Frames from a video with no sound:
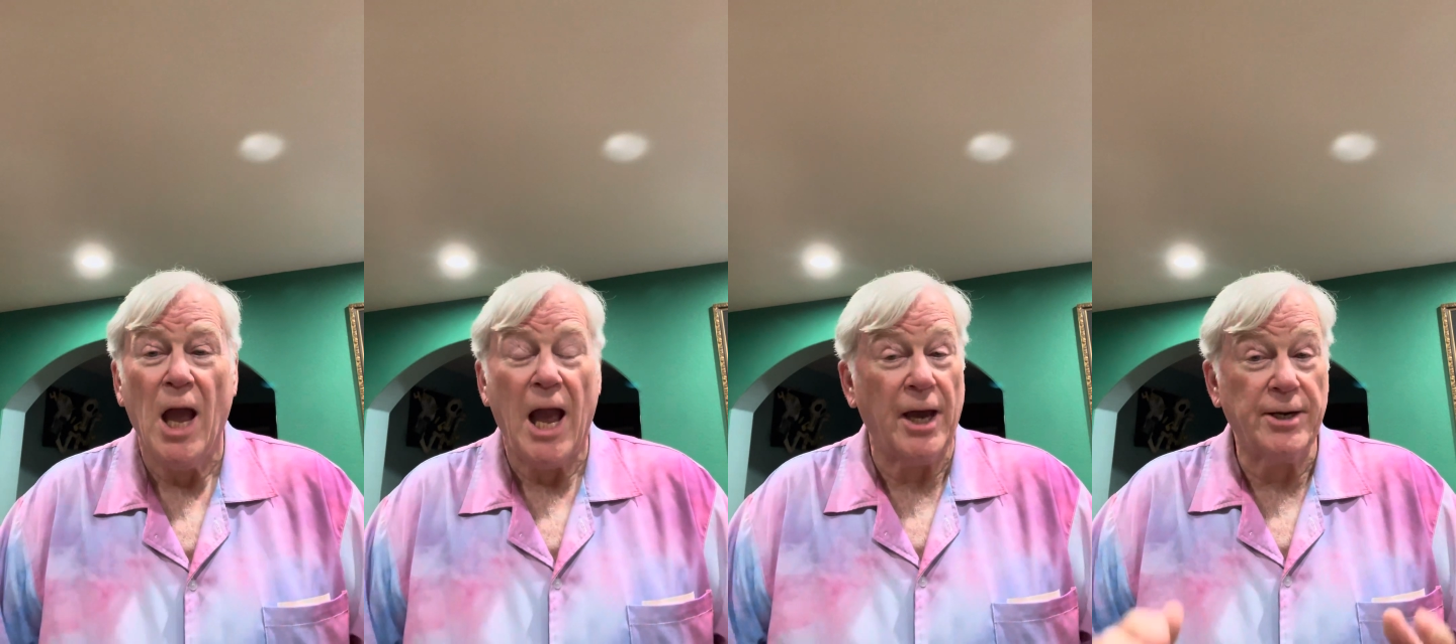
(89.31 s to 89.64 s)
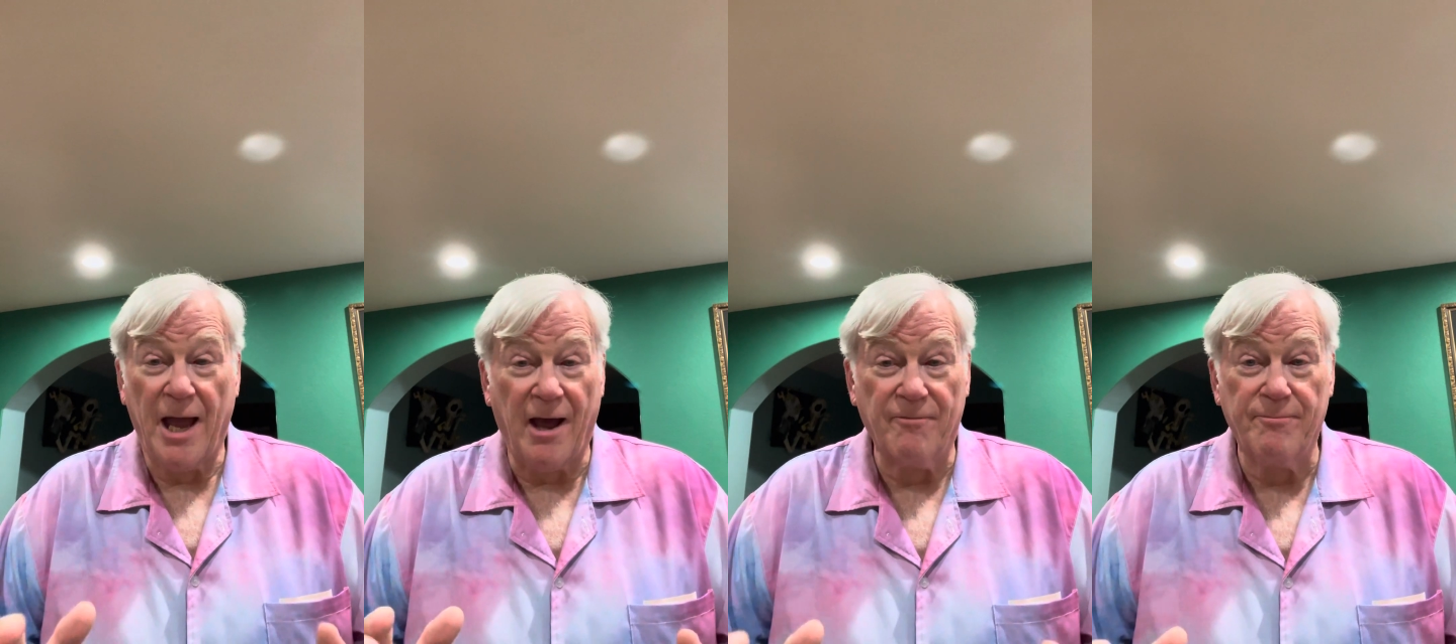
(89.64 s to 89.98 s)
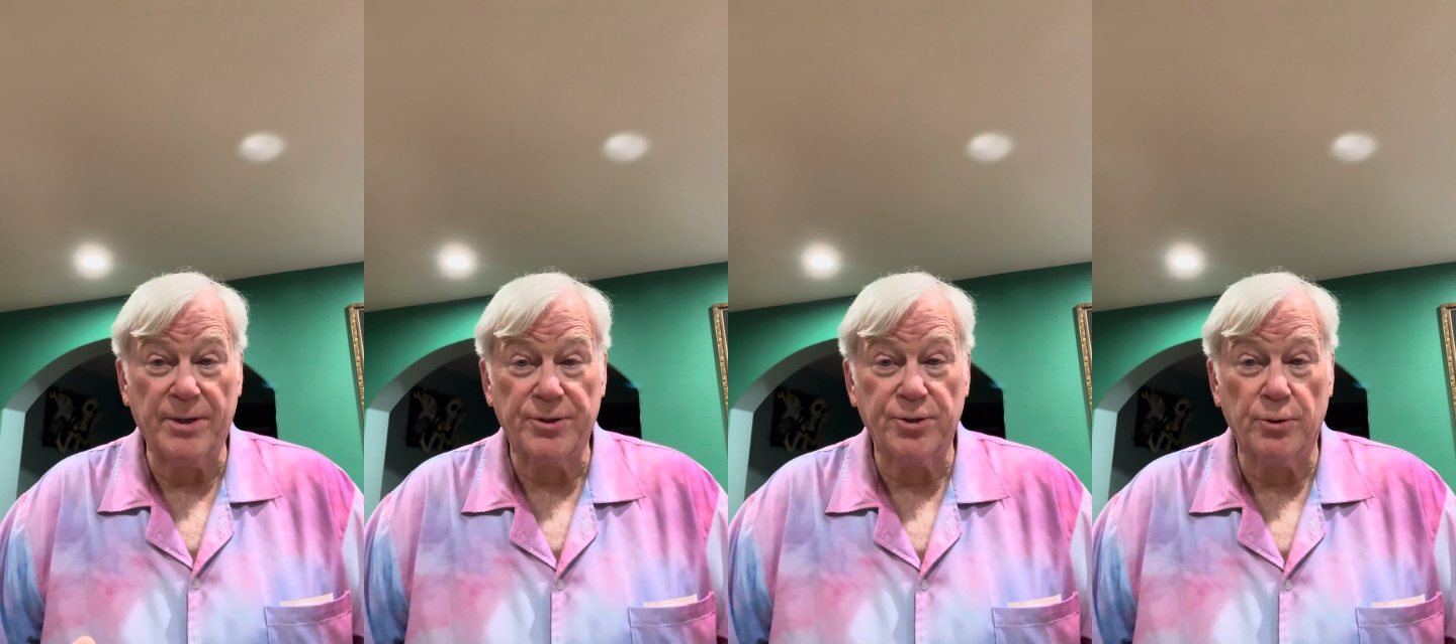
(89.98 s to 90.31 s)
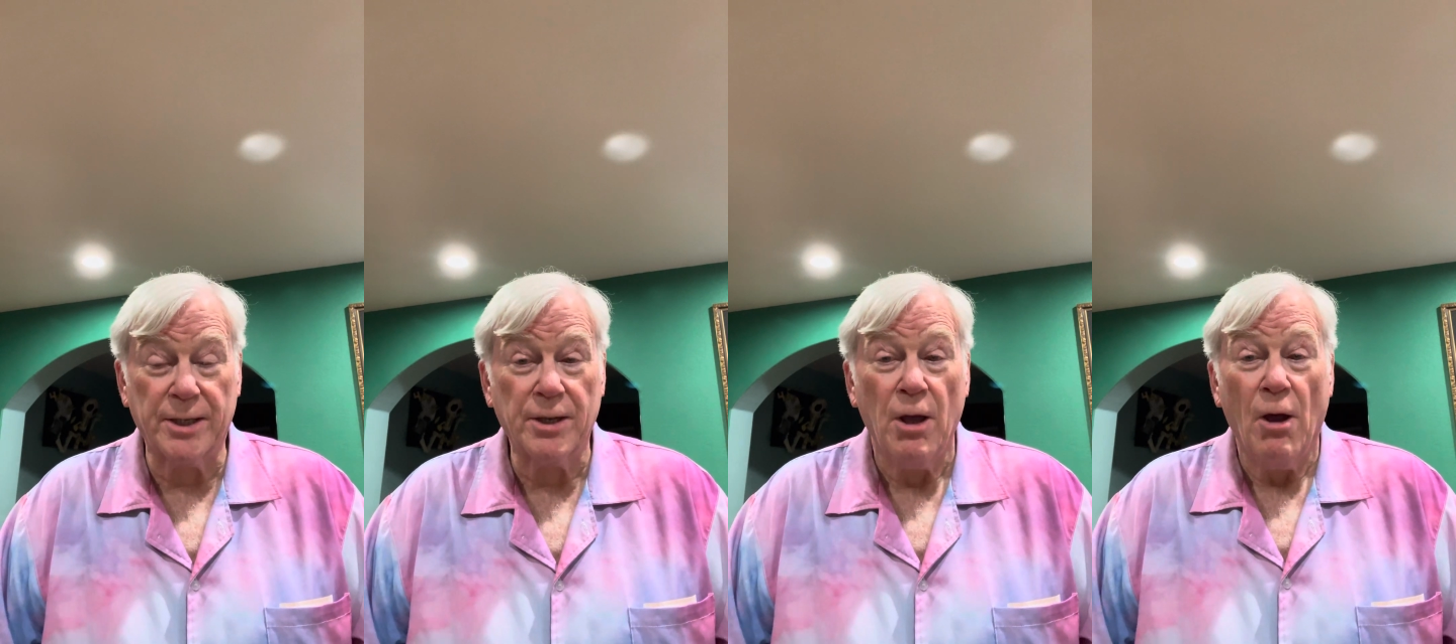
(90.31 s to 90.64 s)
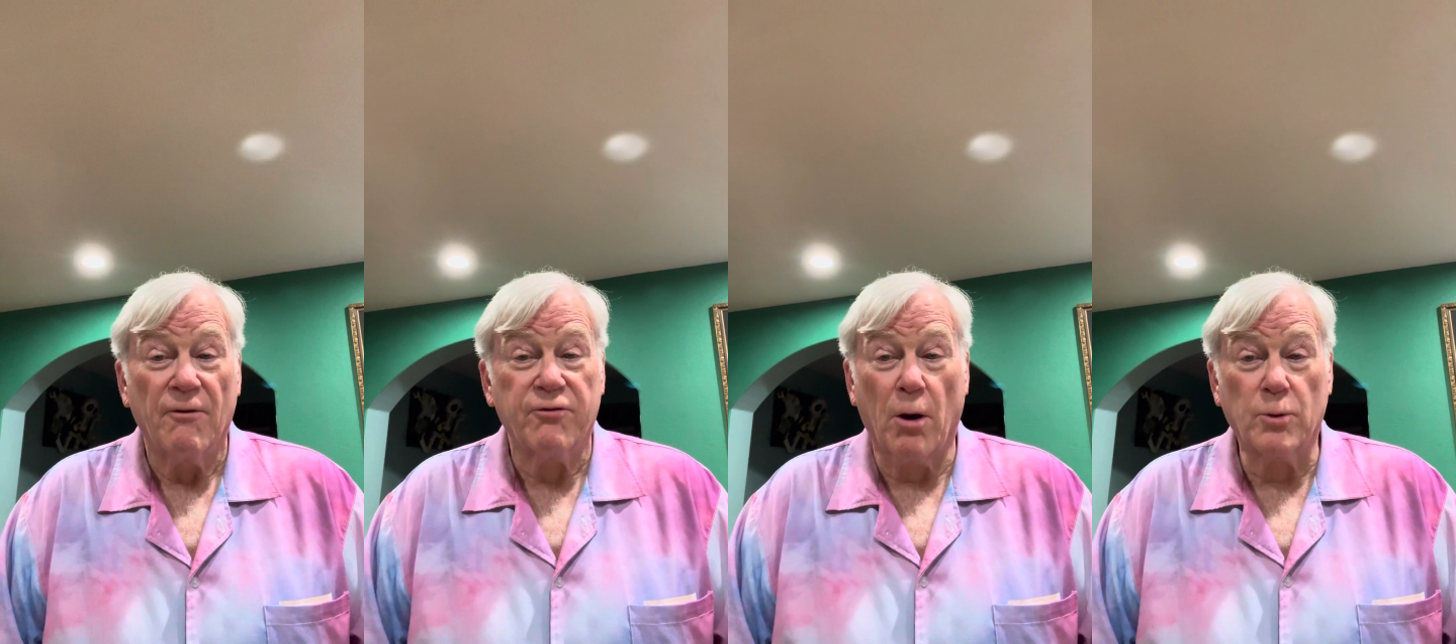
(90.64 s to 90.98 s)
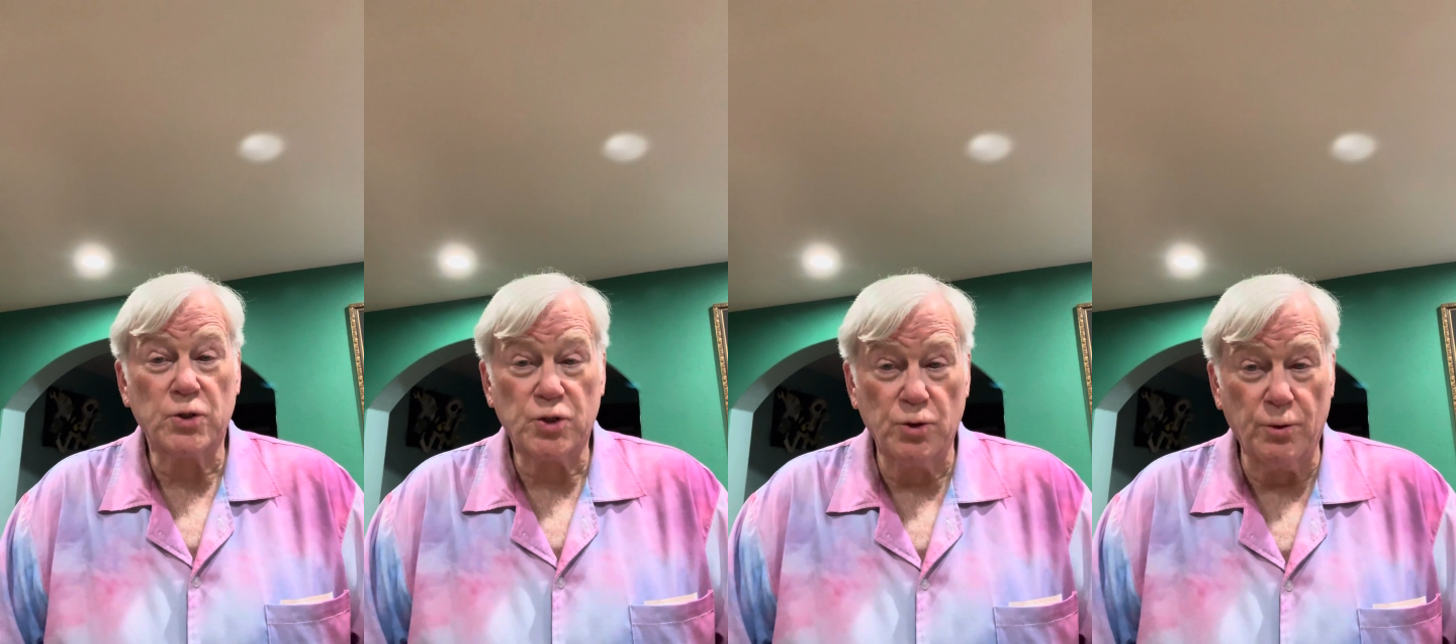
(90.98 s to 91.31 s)
and have been doing for
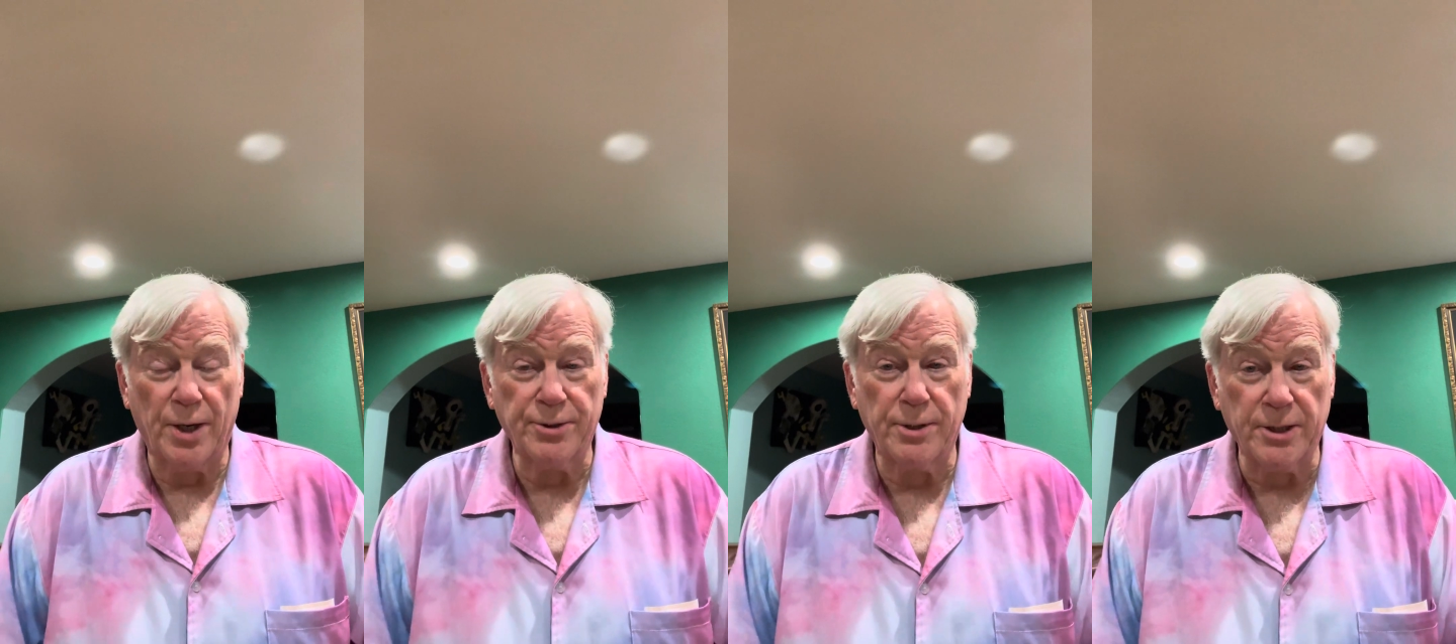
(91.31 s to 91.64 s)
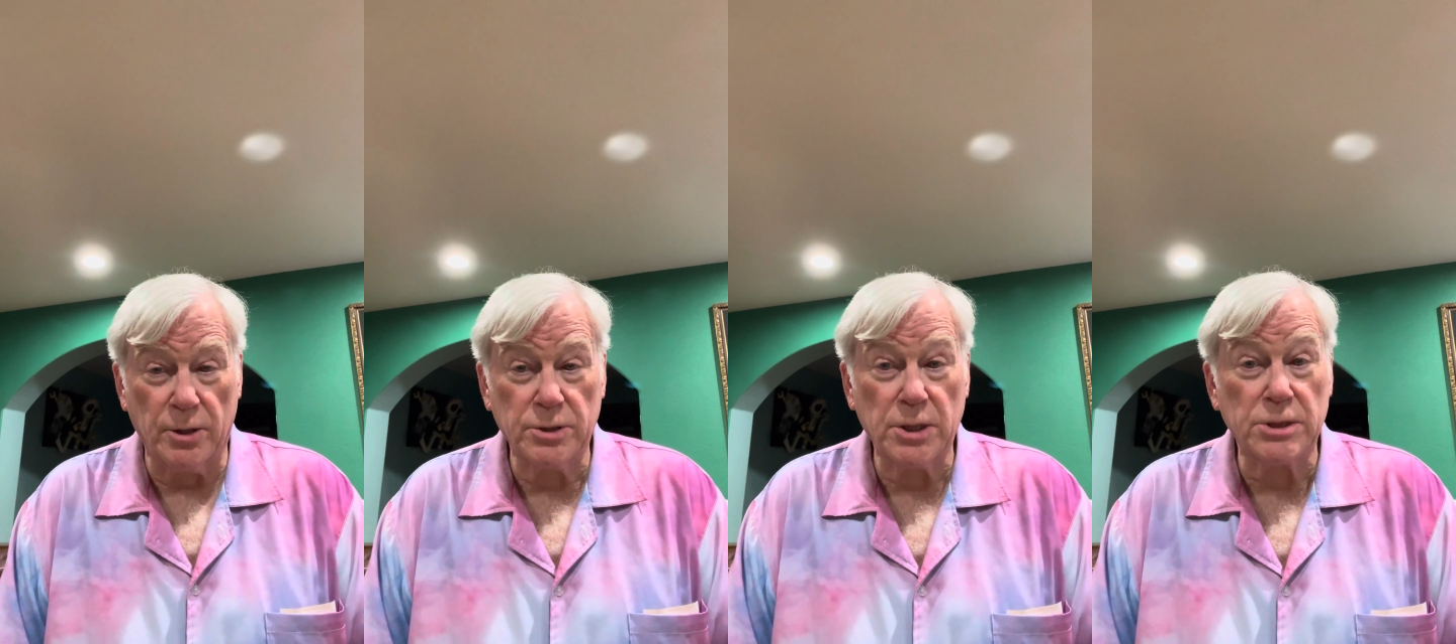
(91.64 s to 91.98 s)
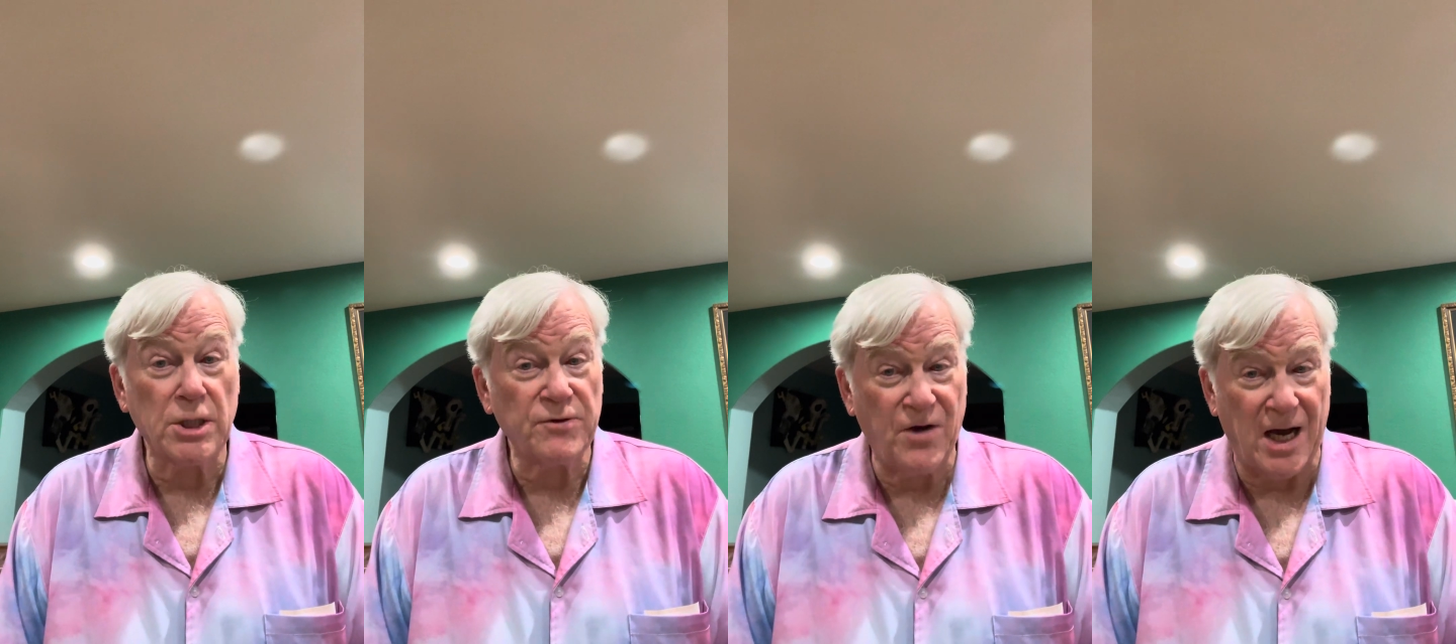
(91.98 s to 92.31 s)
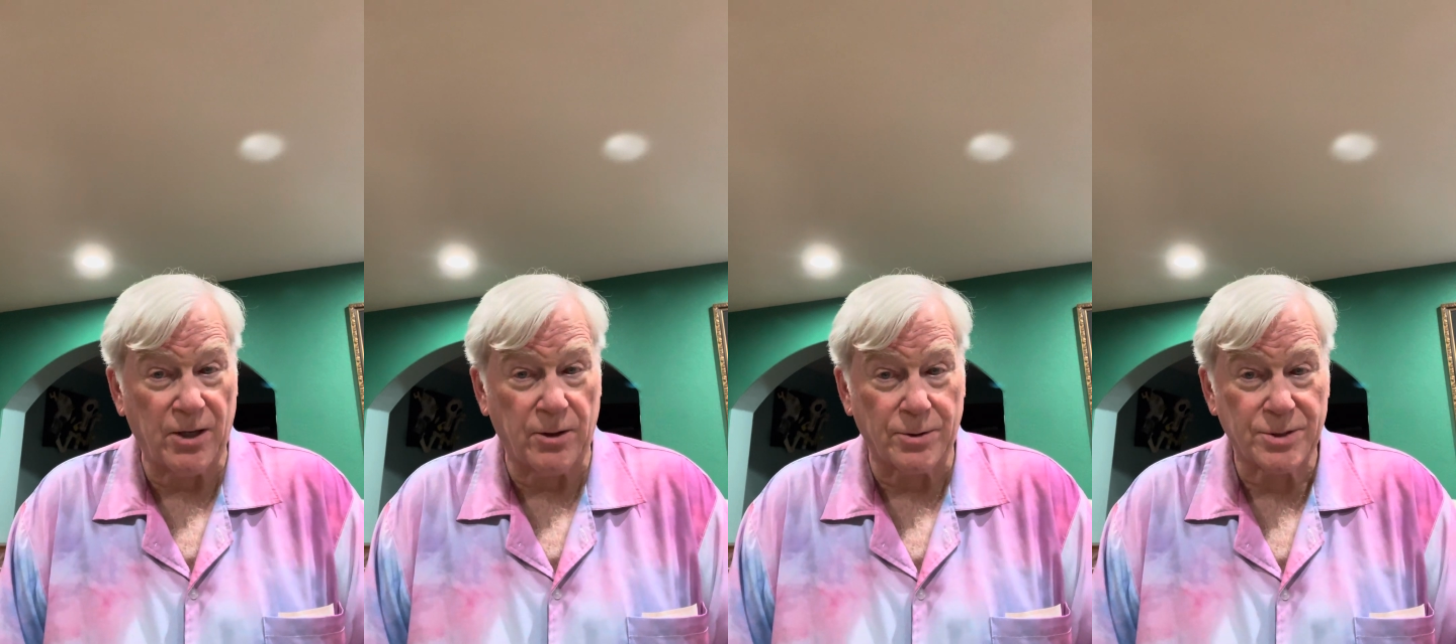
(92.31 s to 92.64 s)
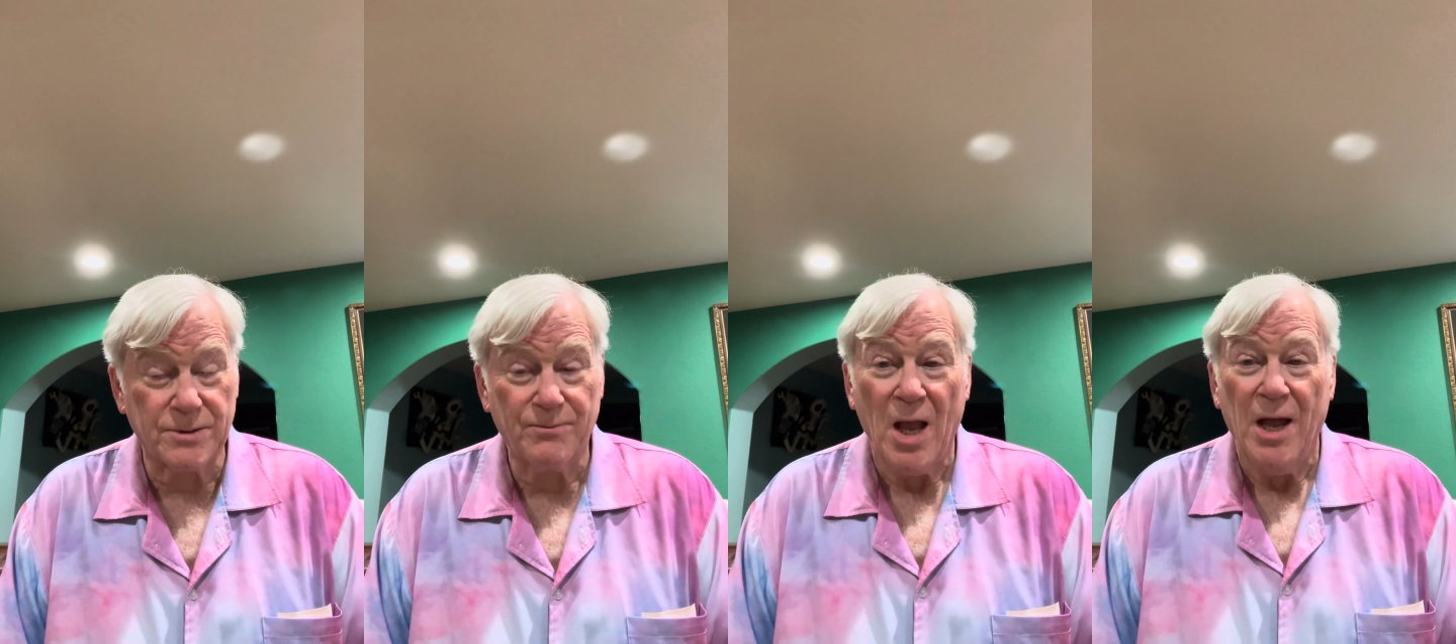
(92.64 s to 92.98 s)
almost 200 years is as follows.